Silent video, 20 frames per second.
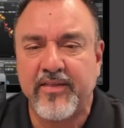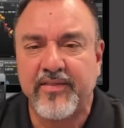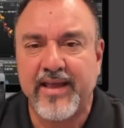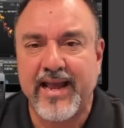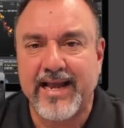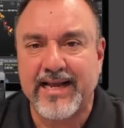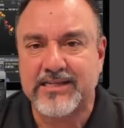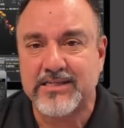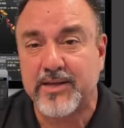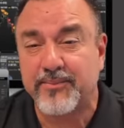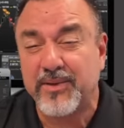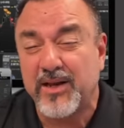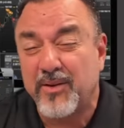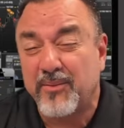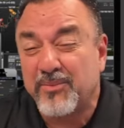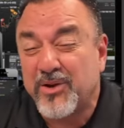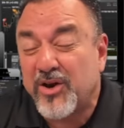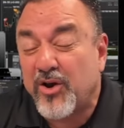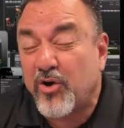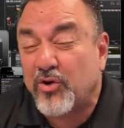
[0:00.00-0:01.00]
they ask them, and
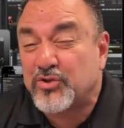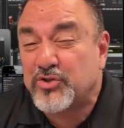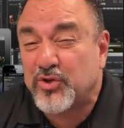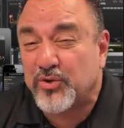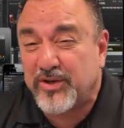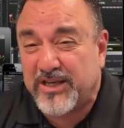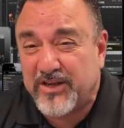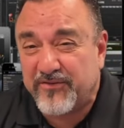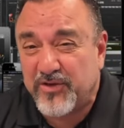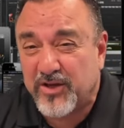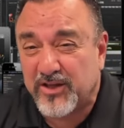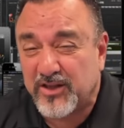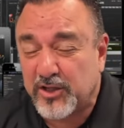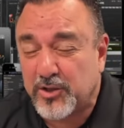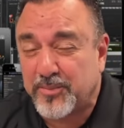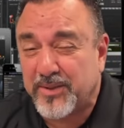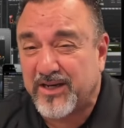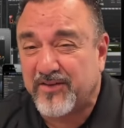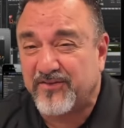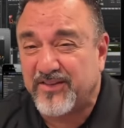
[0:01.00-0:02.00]
I'm going to also give you a
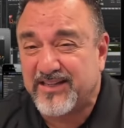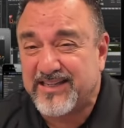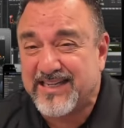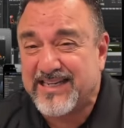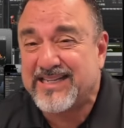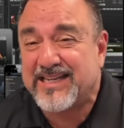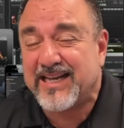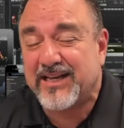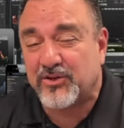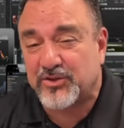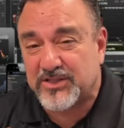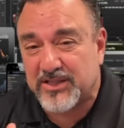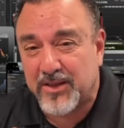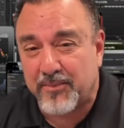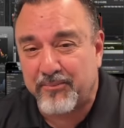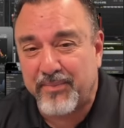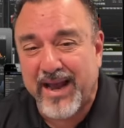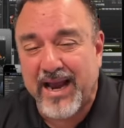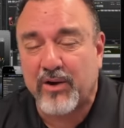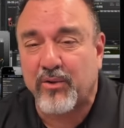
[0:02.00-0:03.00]
little bit of details in
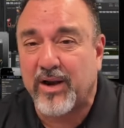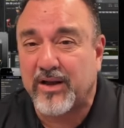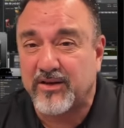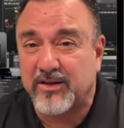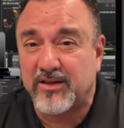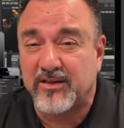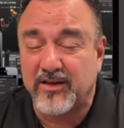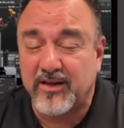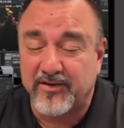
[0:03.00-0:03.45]
the background